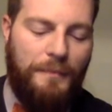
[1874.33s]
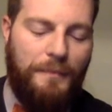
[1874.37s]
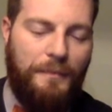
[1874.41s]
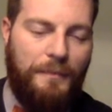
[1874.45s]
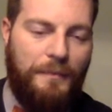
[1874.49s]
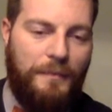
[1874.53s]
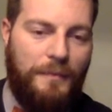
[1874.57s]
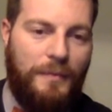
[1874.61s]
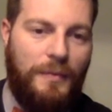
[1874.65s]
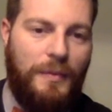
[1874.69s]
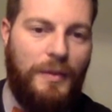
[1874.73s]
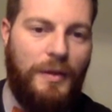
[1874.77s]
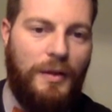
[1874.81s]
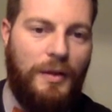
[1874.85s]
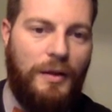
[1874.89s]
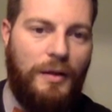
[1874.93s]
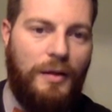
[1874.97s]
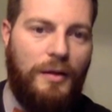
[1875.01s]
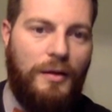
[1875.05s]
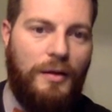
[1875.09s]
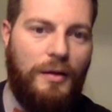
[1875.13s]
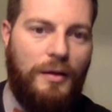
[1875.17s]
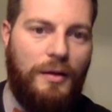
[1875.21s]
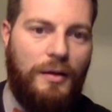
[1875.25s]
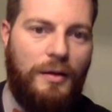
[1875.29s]

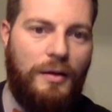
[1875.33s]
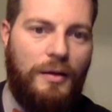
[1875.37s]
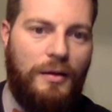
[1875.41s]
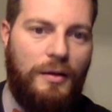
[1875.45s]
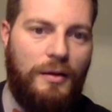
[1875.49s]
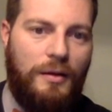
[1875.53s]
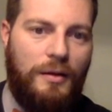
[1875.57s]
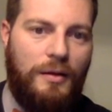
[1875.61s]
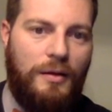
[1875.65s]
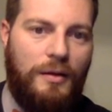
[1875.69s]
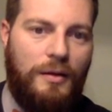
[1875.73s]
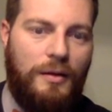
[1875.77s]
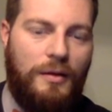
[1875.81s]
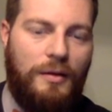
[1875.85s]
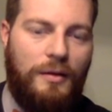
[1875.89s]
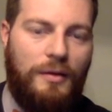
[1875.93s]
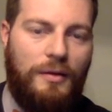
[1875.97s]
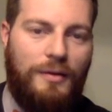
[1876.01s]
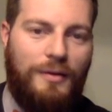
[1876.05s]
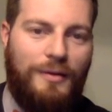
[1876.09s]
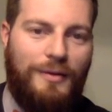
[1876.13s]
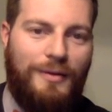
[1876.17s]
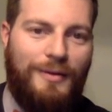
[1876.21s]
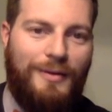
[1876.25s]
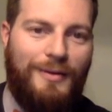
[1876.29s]

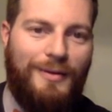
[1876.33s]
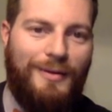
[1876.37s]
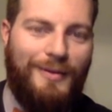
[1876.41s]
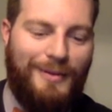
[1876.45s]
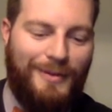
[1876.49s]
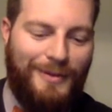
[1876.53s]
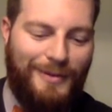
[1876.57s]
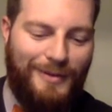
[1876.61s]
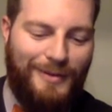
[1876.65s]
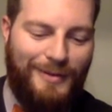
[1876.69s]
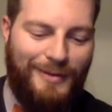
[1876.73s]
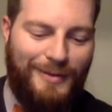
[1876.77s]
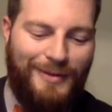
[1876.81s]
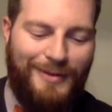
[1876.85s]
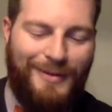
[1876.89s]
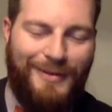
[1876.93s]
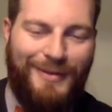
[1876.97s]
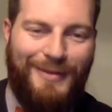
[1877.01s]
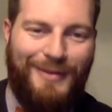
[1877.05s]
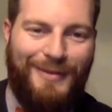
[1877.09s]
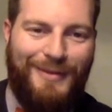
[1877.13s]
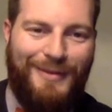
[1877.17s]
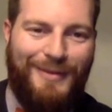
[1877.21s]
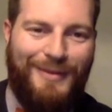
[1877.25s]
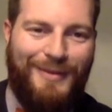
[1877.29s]

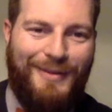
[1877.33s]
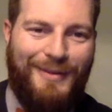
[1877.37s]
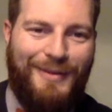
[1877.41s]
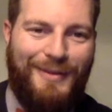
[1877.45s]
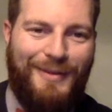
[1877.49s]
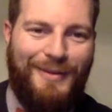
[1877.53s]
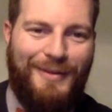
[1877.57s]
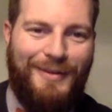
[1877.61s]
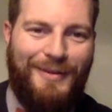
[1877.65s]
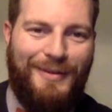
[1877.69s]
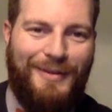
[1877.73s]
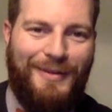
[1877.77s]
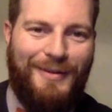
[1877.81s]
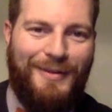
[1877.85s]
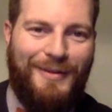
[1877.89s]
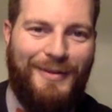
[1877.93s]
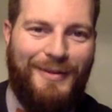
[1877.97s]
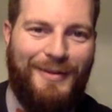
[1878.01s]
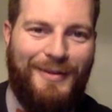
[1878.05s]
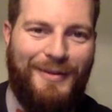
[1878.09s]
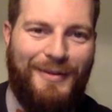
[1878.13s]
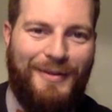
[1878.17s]
[no speech]